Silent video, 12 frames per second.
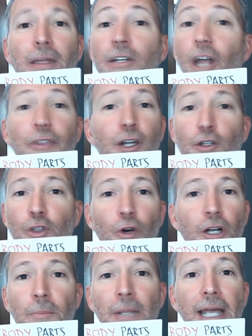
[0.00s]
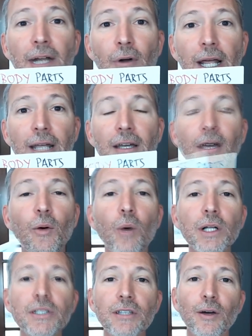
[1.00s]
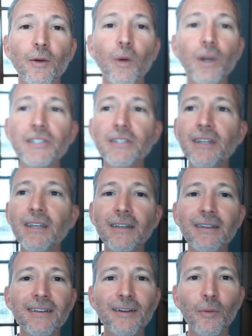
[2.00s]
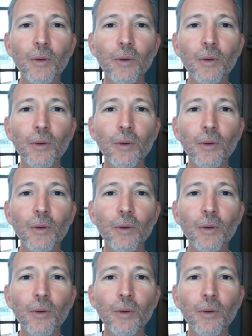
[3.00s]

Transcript: Nothing goes according to plan, right? What's the